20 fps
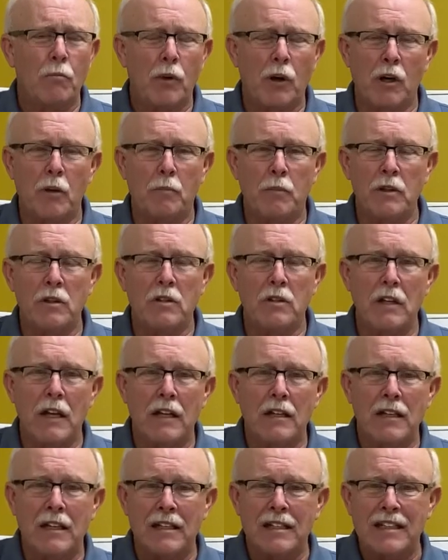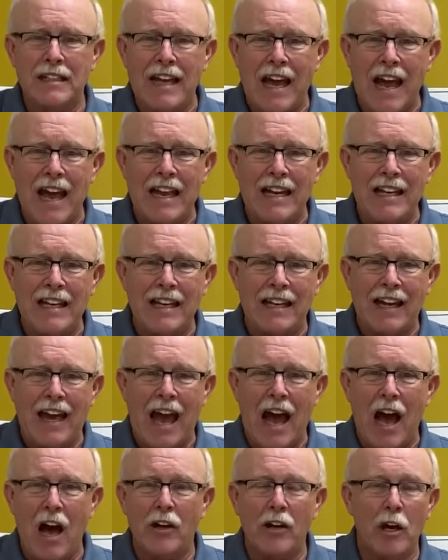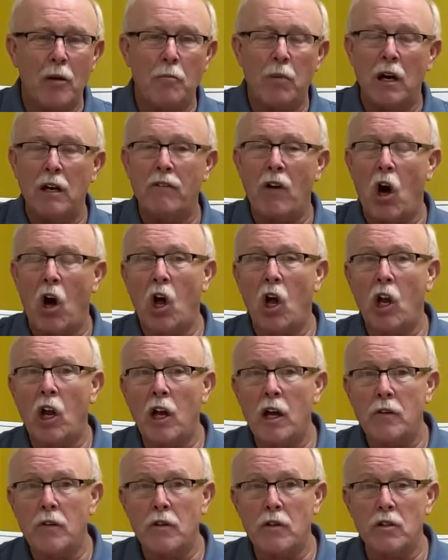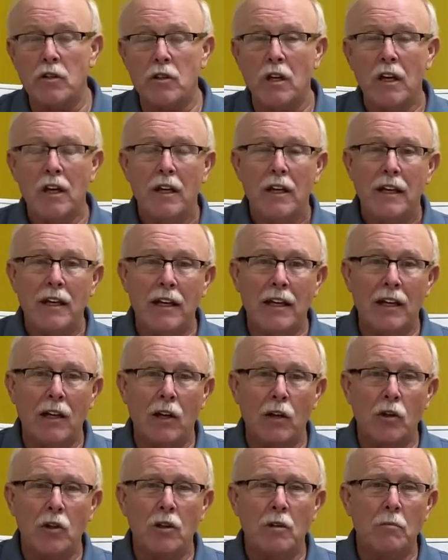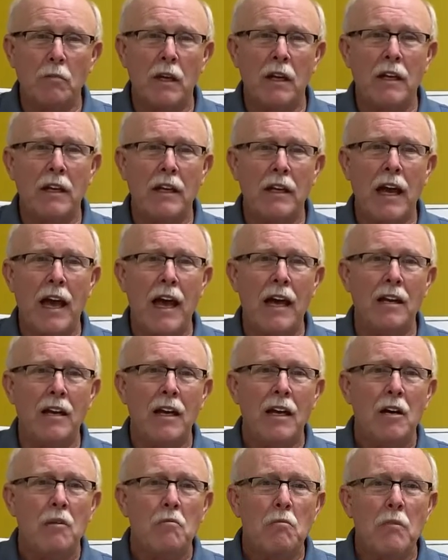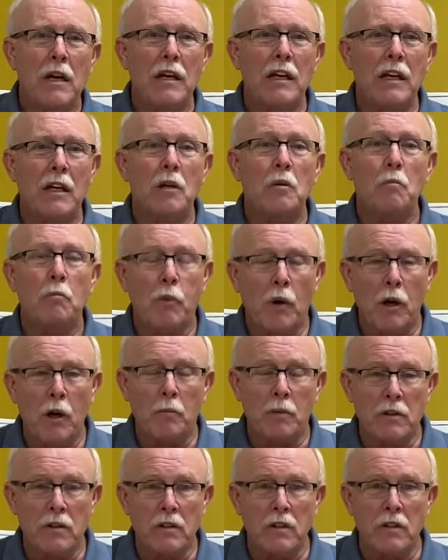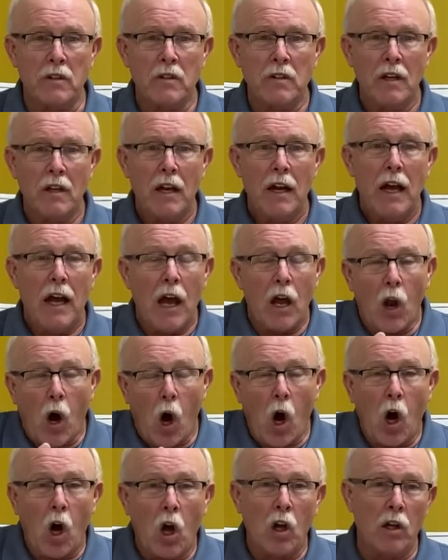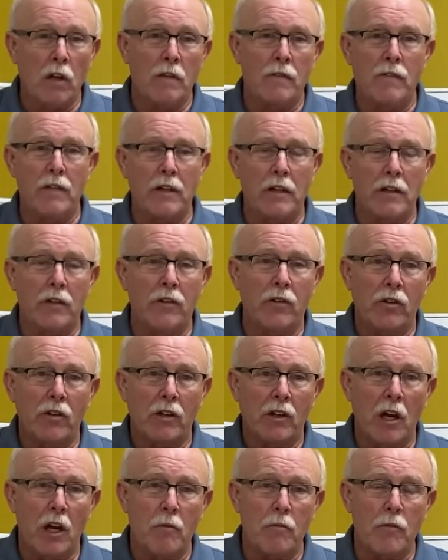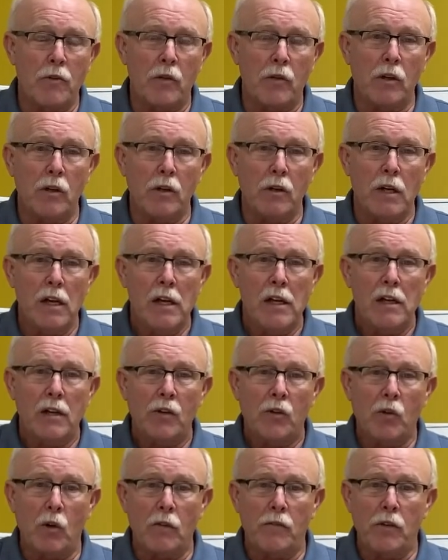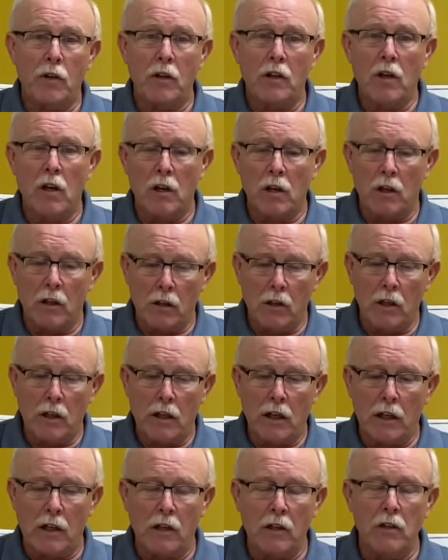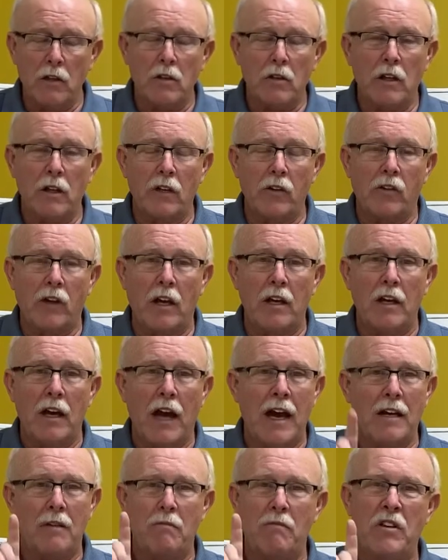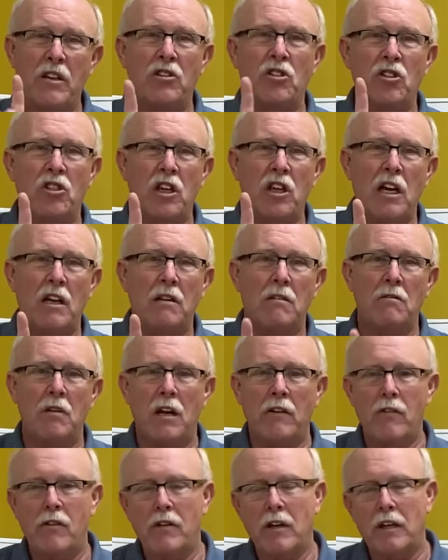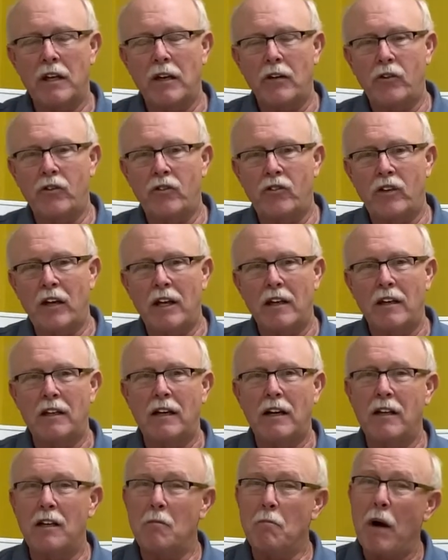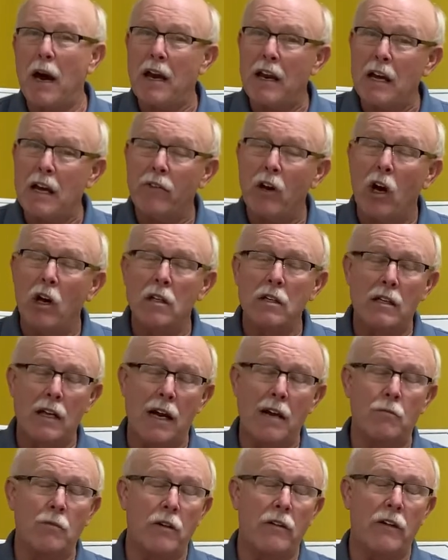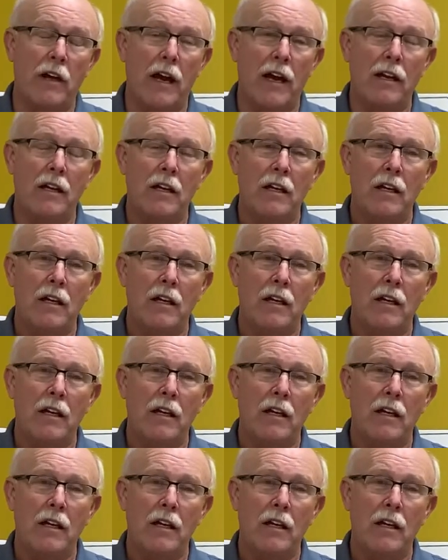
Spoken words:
purpose that is standing out above all others in Luke, but he had many purposes, and all of these come through. So if you're going to look at Luke and say, hey, this is it, and everything else is secondary, you might have a hard time with that.